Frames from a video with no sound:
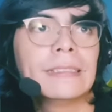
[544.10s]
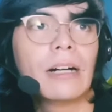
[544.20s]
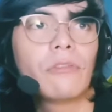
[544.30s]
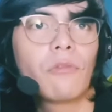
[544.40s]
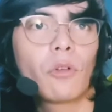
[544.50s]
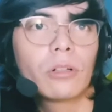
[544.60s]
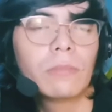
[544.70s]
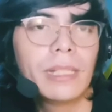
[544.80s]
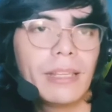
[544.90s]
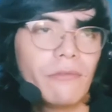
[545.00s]

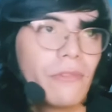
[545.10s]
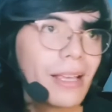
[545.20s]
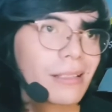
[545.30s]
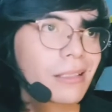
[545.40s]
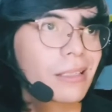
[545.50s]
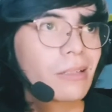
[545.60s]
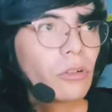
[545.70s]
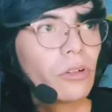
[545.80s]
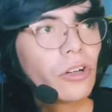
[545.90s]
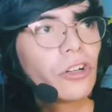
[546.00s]
affordably invest
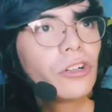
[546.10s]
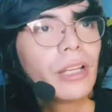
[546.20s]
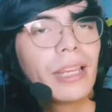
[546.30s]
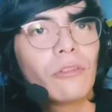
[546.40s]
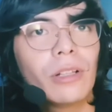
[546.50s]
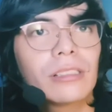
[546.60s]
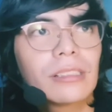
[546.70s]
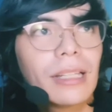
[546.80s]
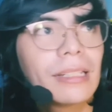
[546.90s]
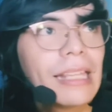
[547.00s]
or earn in real
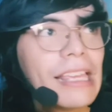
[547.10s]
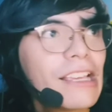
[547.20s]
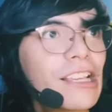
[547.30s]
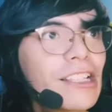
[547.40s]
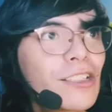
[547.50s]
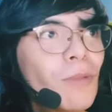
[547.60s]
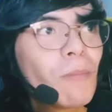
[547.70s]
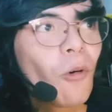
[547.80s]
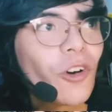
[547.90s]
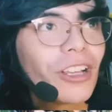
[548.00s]
estate is
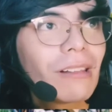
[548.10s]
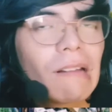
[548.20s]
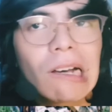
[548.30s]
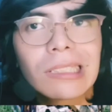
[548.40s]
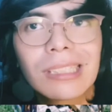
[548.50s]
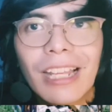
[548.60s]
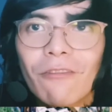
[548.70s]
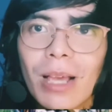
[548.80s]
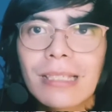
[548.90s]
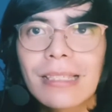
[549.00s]
memorial lots
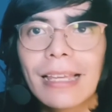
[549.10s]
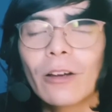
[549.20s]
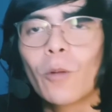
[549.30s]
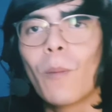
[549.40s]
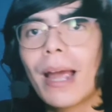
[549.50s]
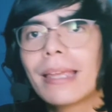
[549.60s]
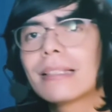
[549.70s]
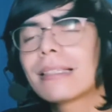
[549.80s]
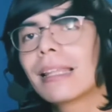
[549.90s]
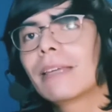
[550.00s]
investing or buying
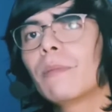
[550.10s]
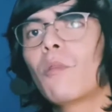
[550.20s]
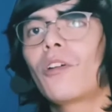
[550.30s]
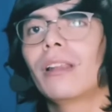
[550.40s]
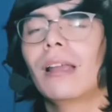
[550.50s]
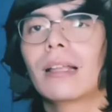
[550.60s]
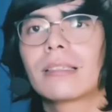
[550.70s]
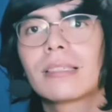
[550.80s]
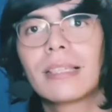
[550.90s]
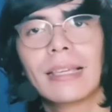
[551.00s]
and selling memorial
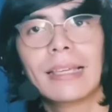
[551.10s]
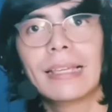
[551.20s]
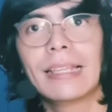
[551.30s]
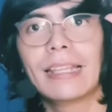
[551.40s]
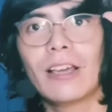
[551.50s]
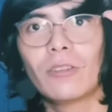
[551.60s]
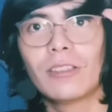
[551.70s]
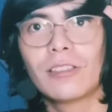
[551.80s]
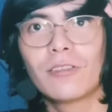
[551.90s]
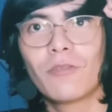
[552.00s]
lots. Now,
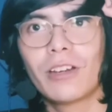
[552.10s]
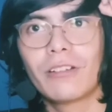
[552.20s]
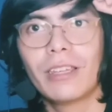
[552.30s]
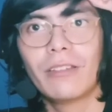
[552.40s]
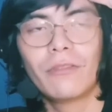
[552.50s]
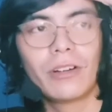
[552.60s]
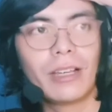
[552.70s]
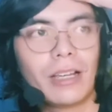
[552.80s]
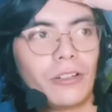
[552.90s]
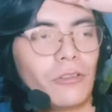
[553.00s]
this is very,
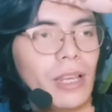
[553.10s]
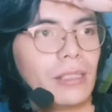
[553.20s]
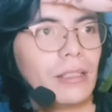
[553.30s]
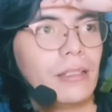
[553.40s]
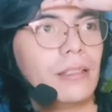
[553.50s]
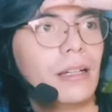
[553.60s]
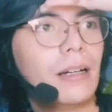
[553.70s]
very underrated.